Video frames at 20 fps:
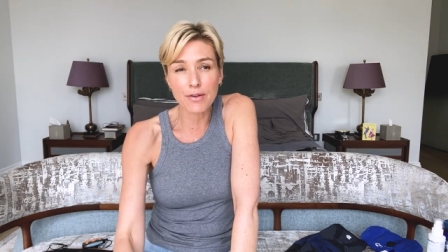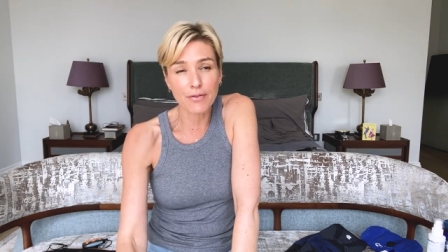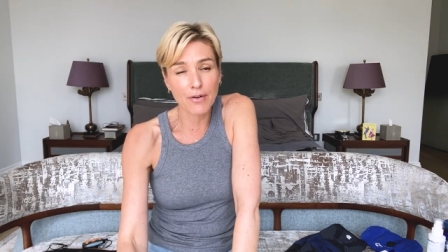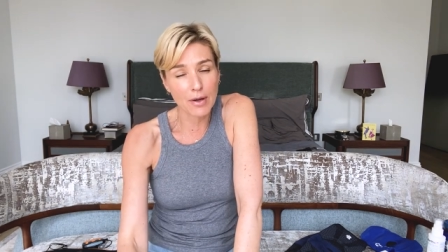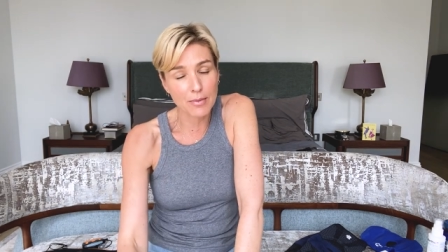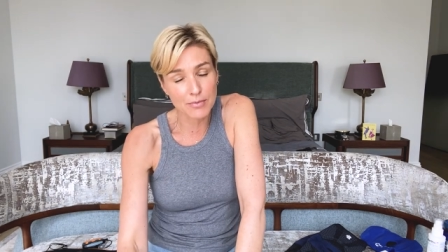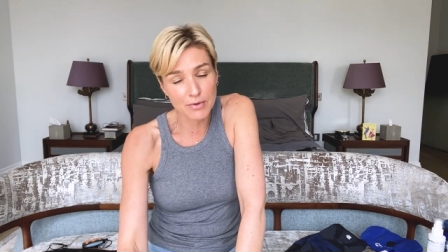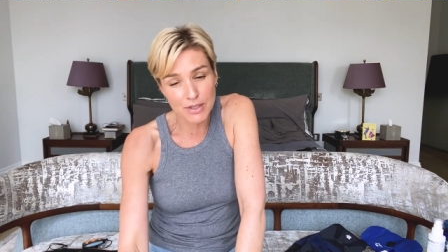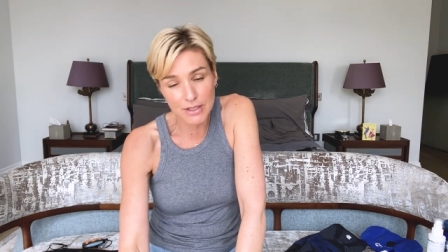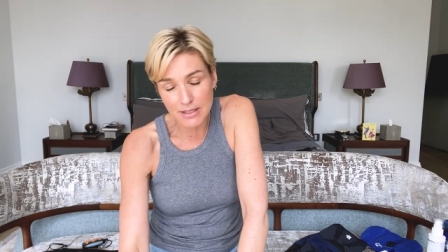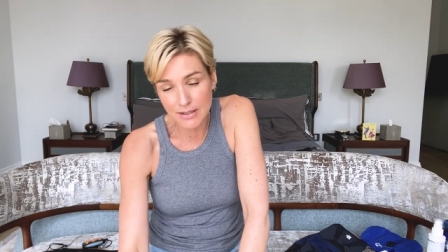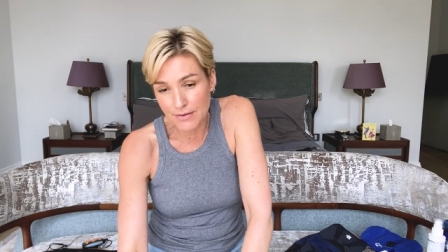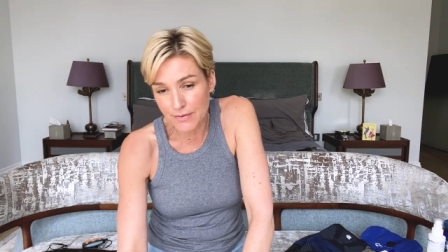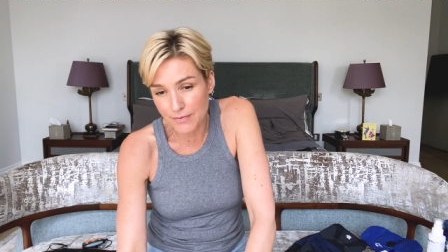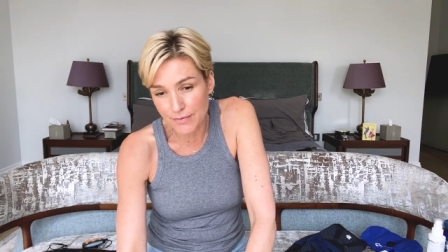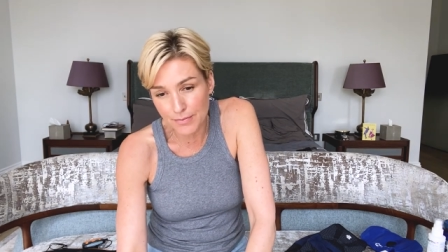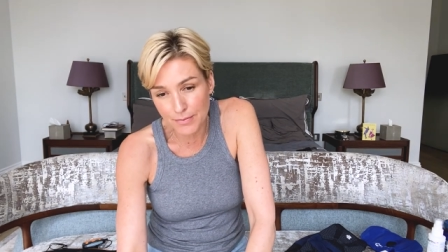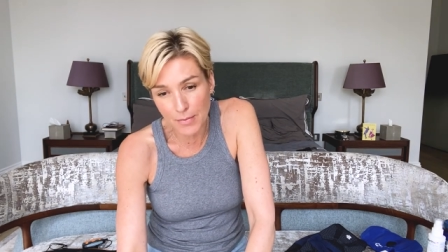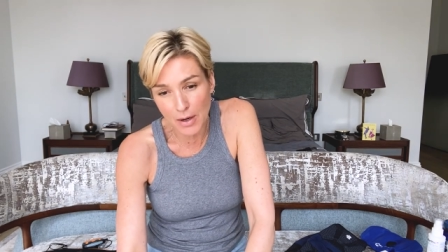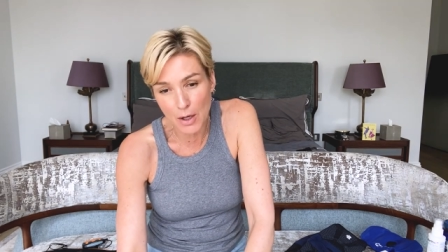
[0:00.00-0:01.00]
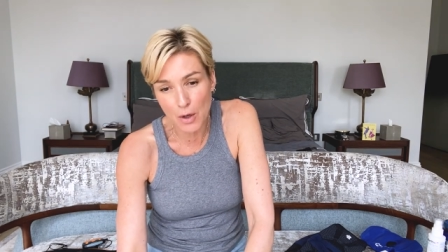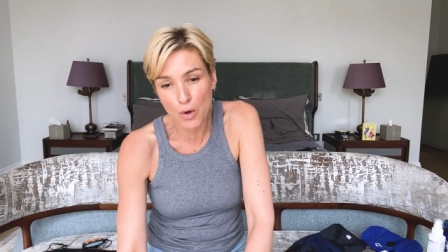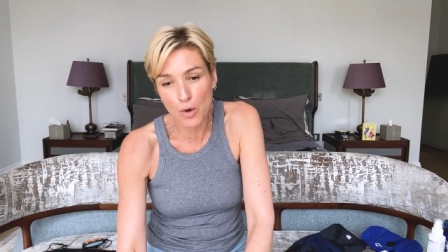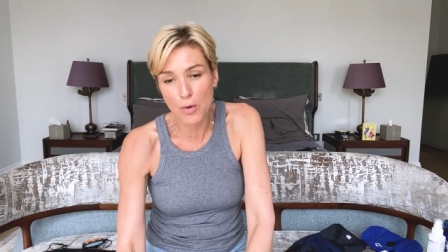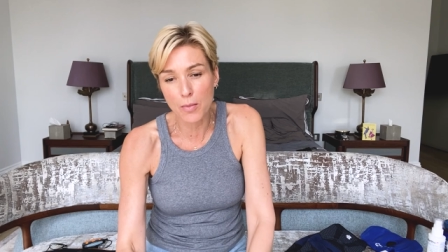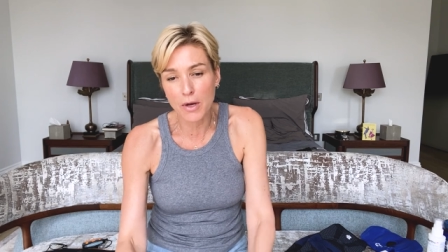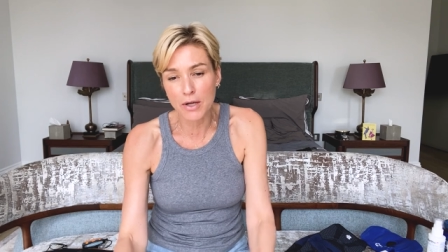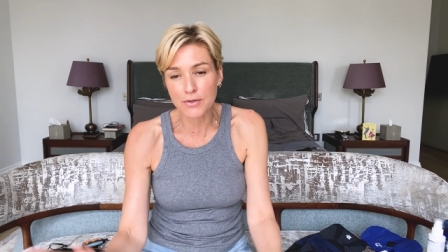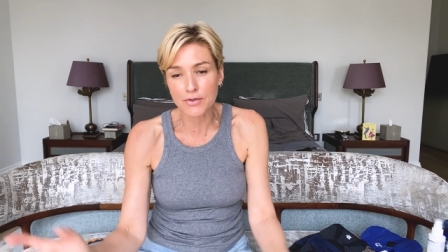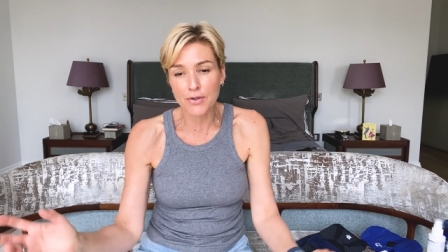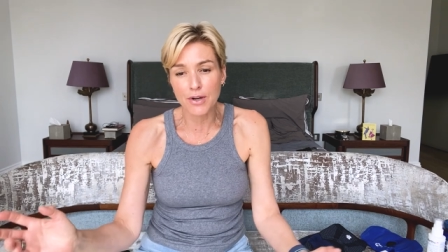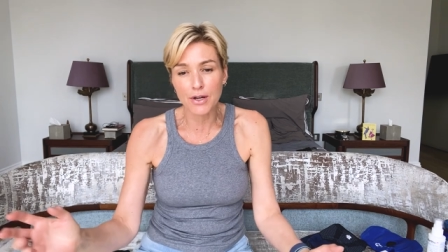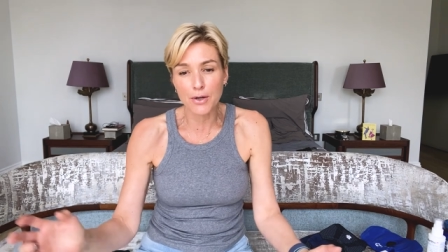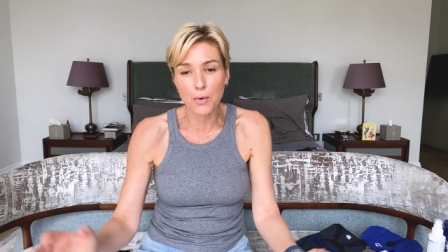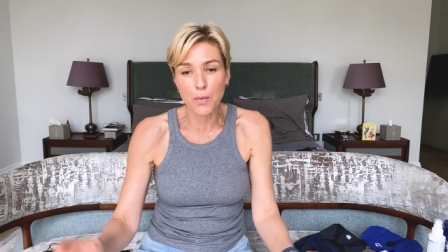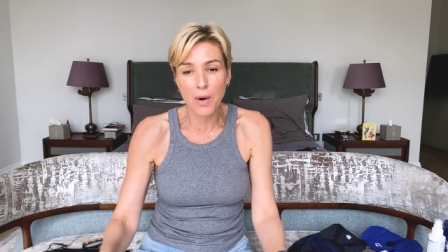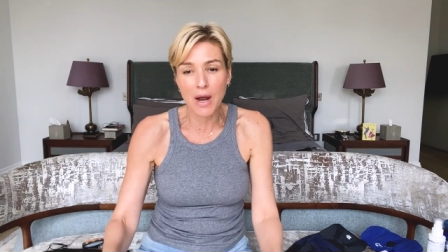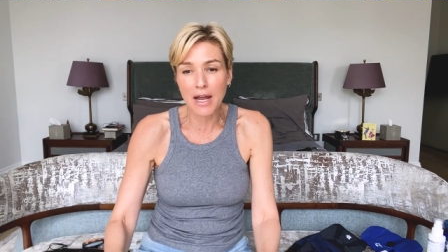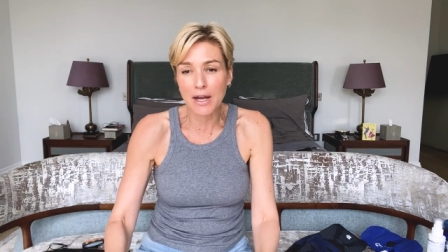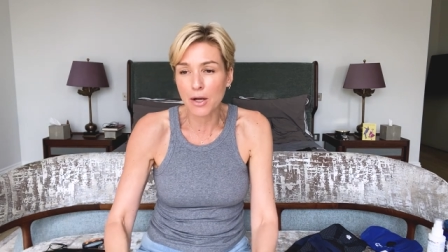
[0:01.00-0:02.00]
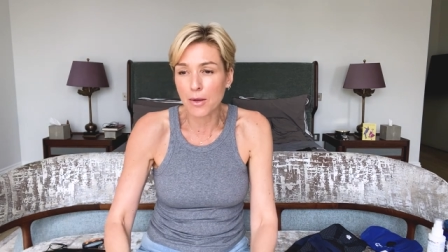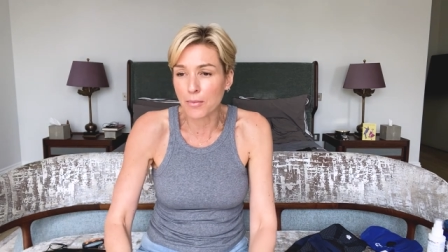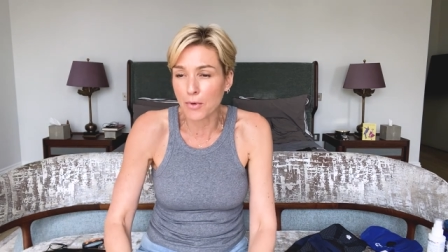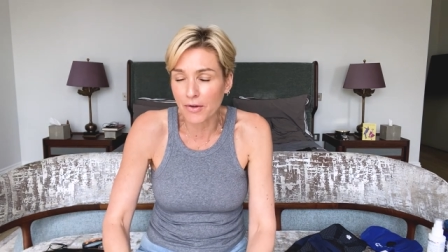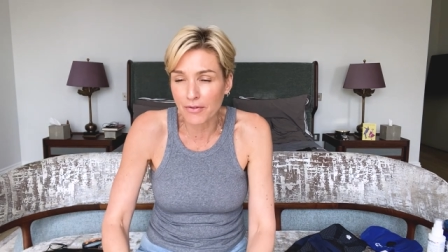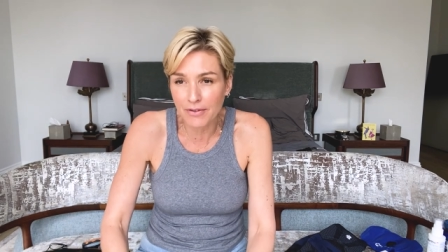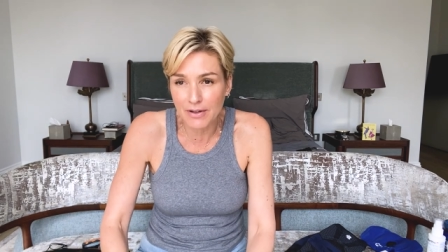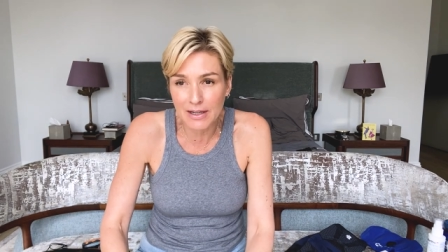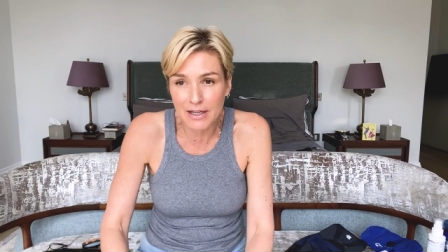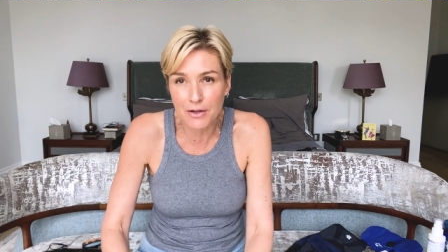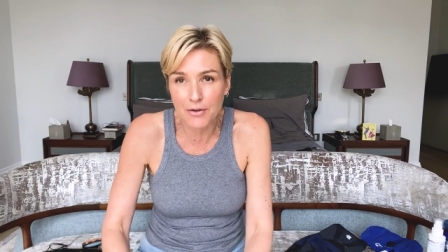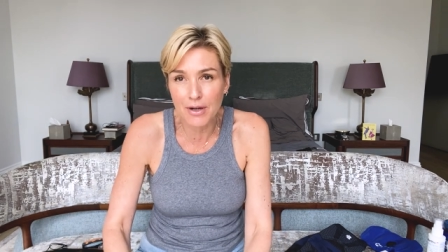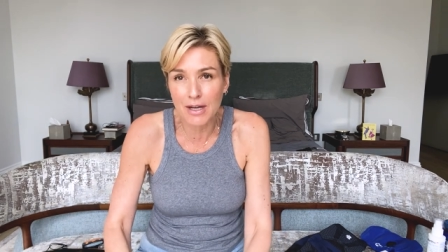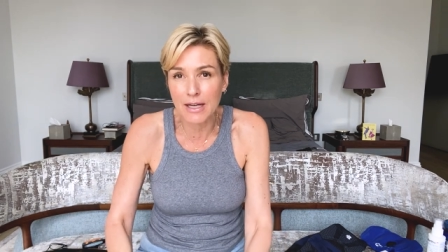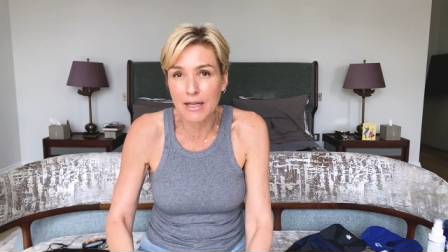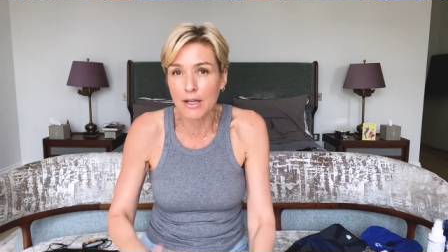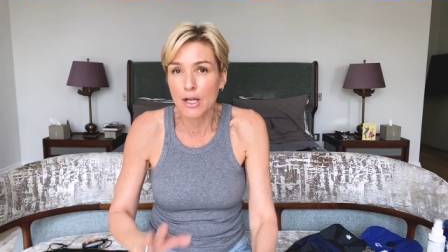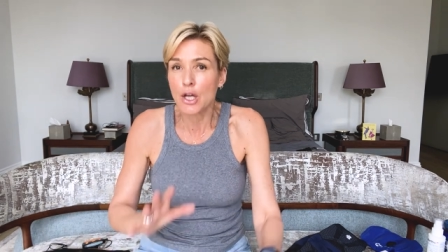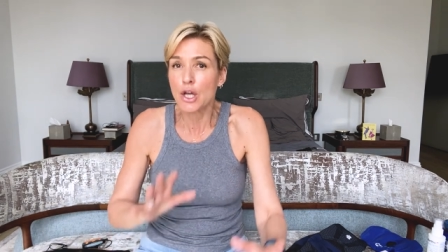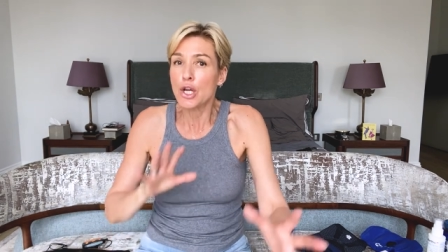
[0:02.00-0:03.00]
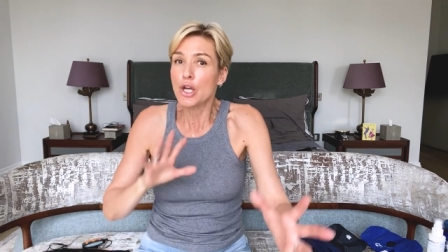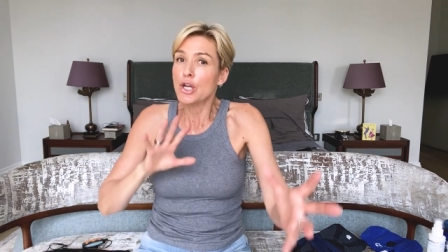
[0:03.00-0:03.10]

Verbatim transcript: If I'm just, my hormones are out of whack, I'm not feeling great.